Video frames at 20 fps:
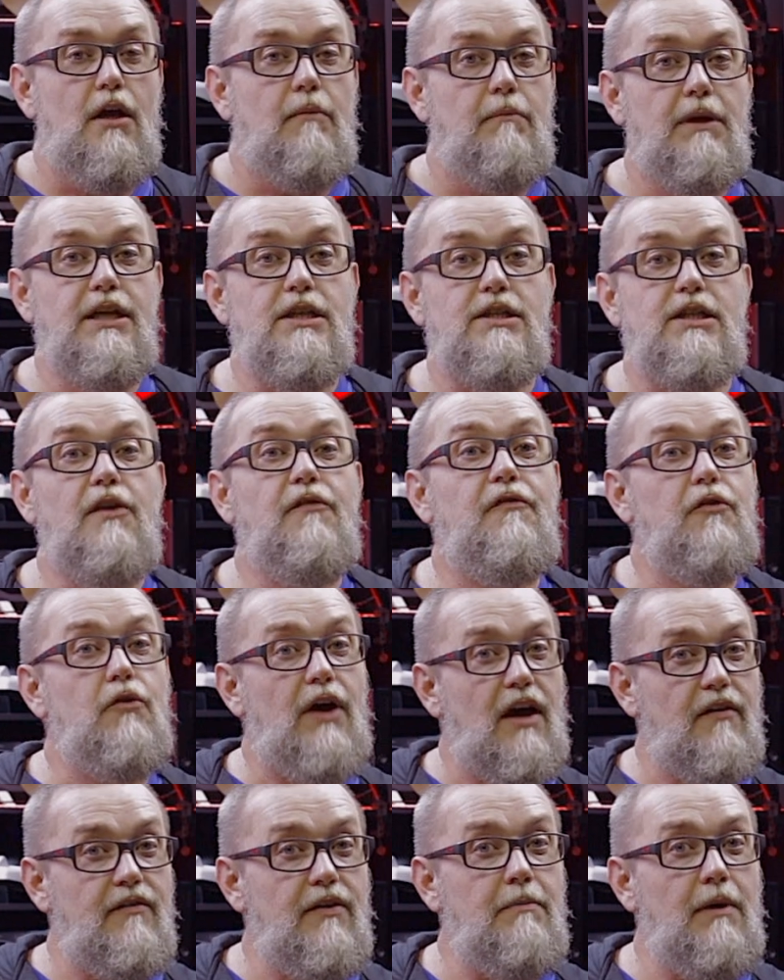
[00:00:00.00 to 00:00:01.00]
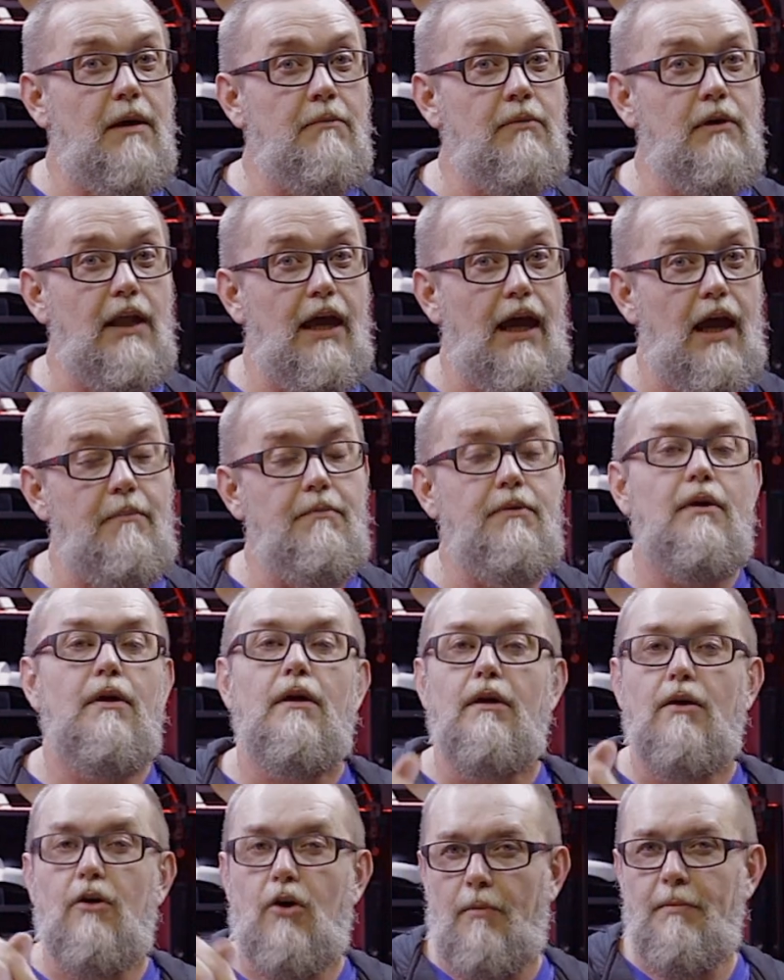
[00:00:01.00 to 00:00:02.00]
Please, if you have a Bambu Lab,
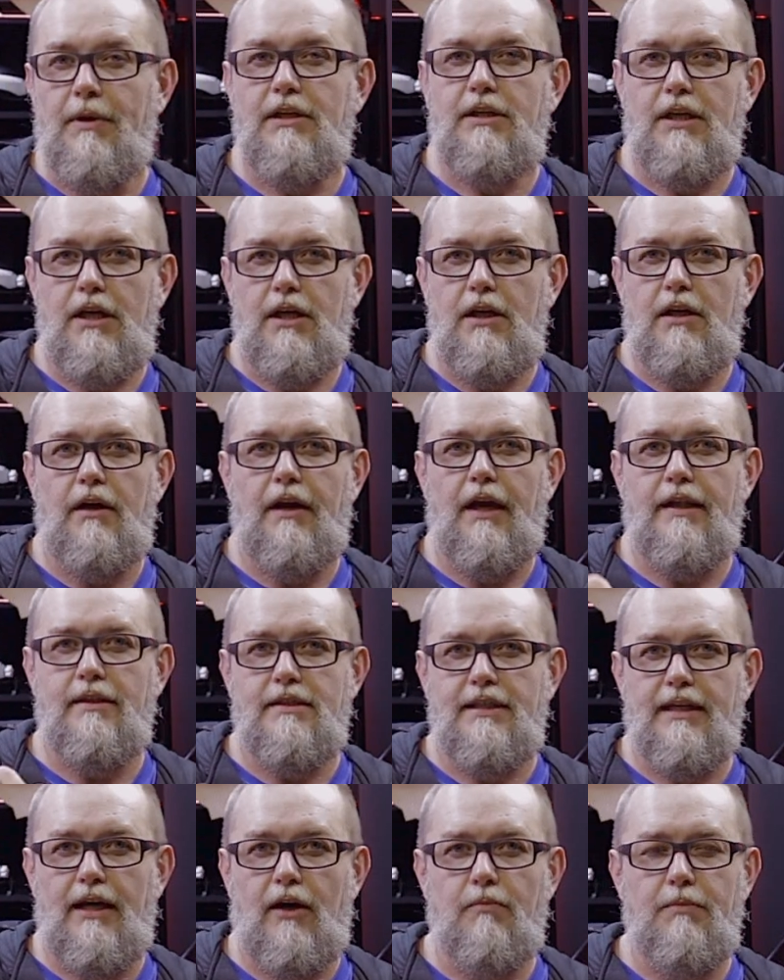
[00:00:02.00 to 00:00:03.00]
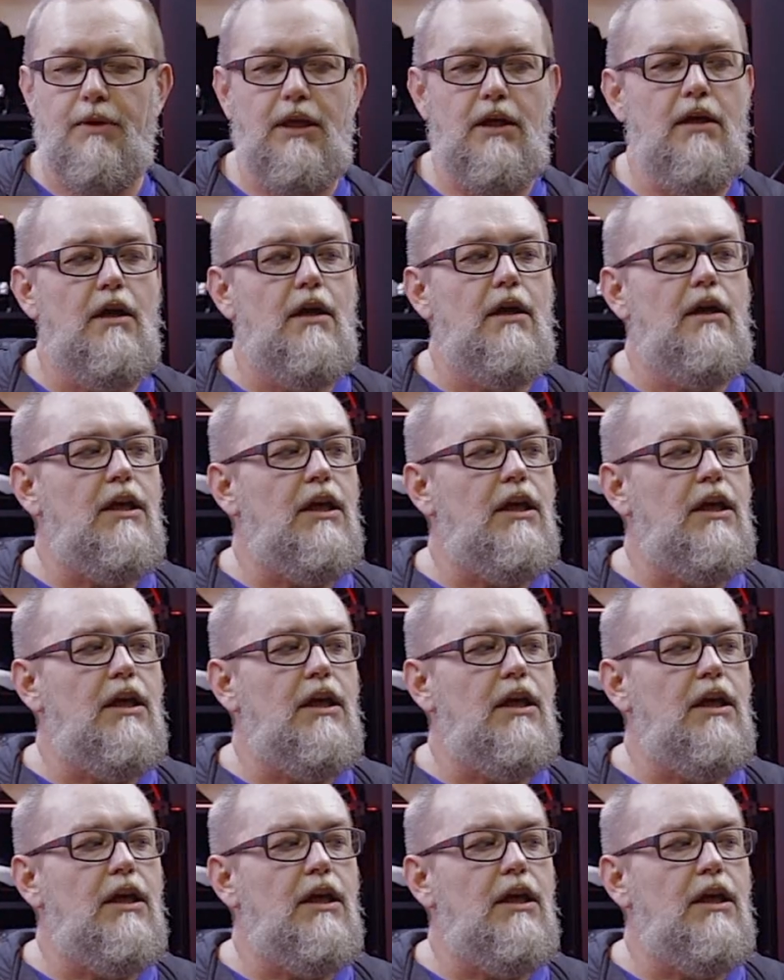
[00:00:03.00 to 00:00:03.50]
comment here and tell me